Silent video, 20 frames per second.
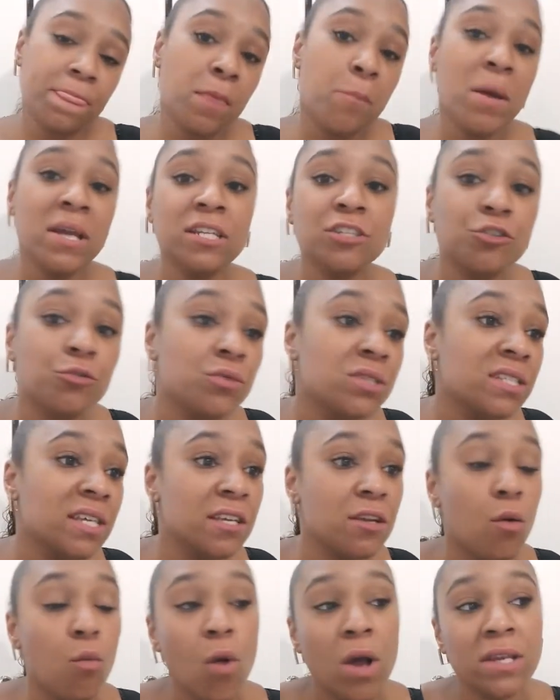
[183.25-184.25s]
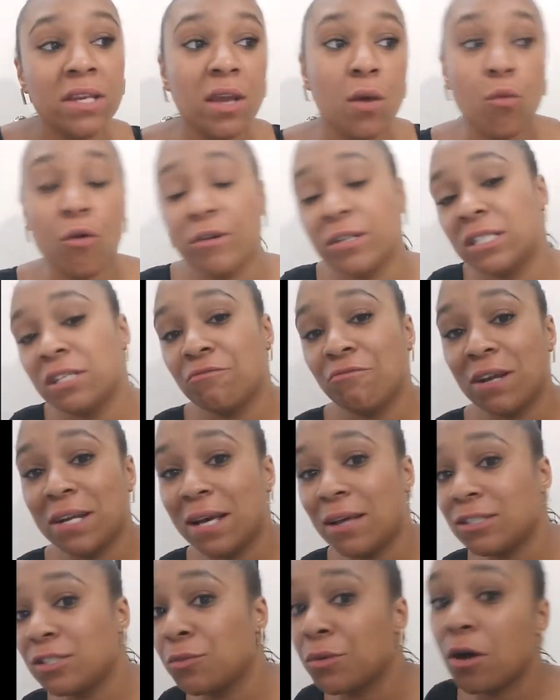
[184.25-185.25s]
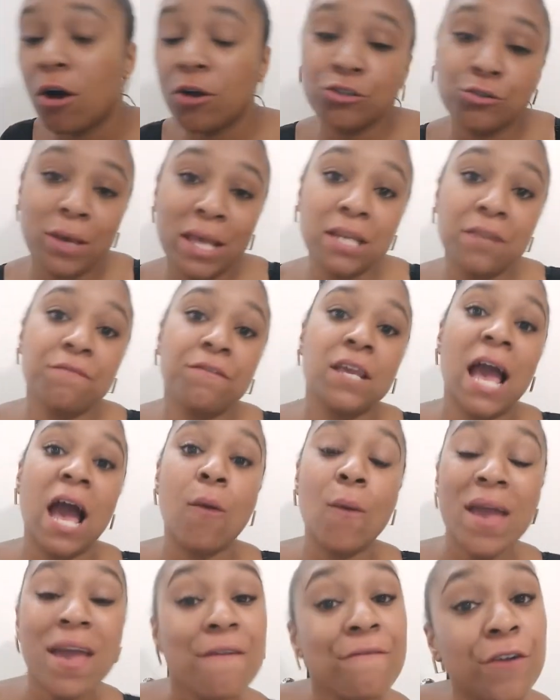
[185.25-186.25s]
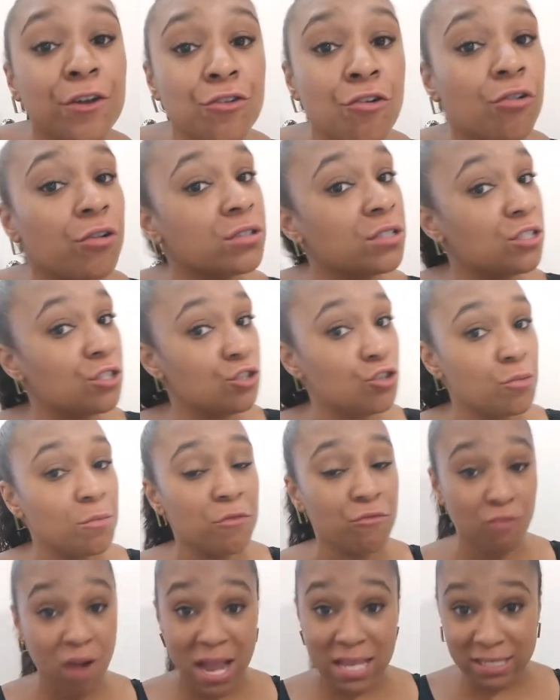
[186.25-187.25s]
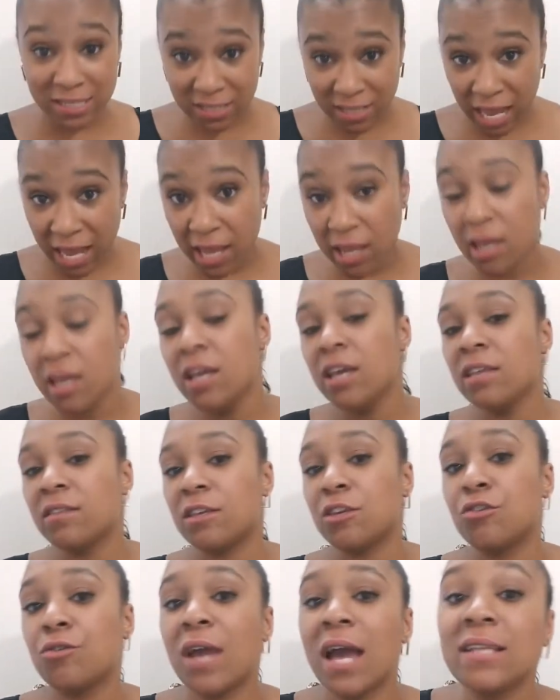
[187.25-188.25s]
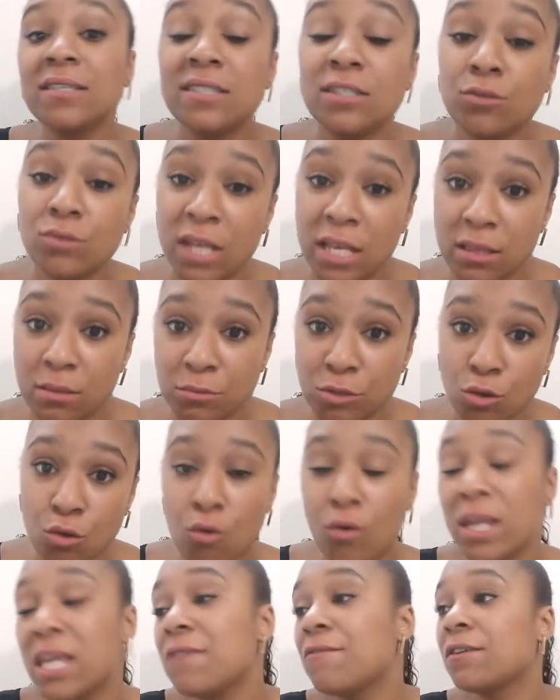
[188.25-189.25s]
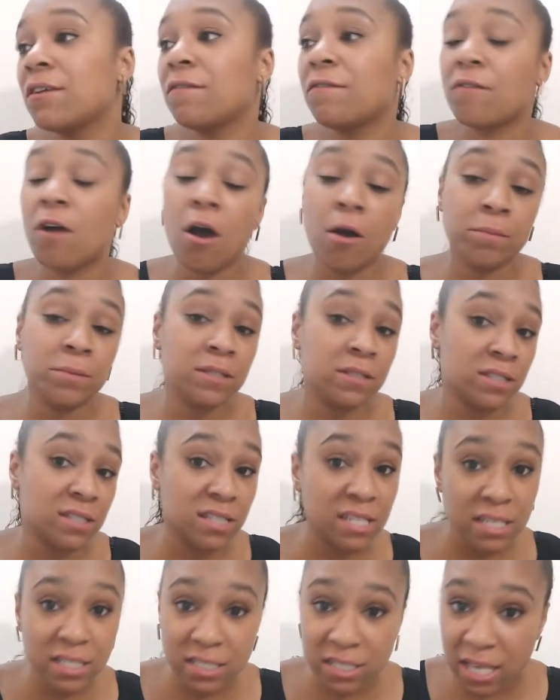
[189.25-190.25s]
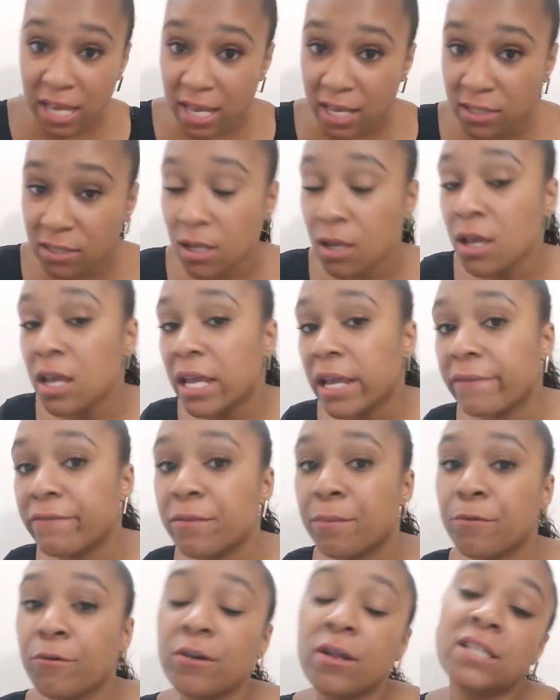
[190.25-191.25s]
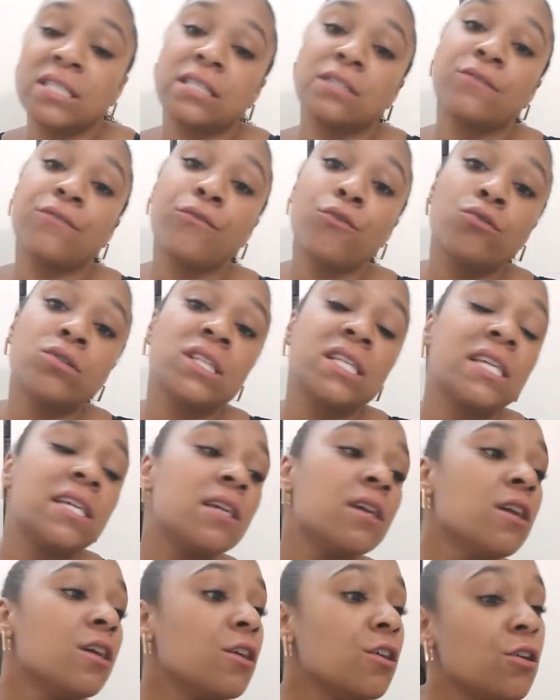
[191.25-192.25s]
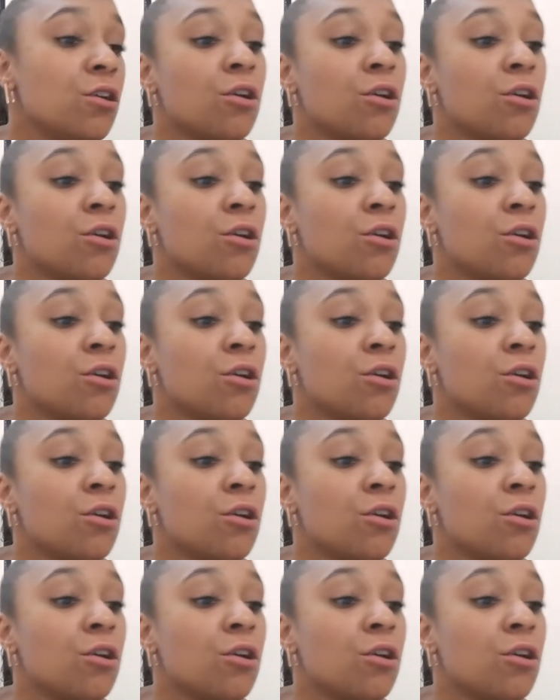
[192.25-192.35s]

The manager will say your 1-year warranty ran out, so we can't do anything. However, your consumer rights say that you can still take them to court, even up to 6 years if the product is faulty.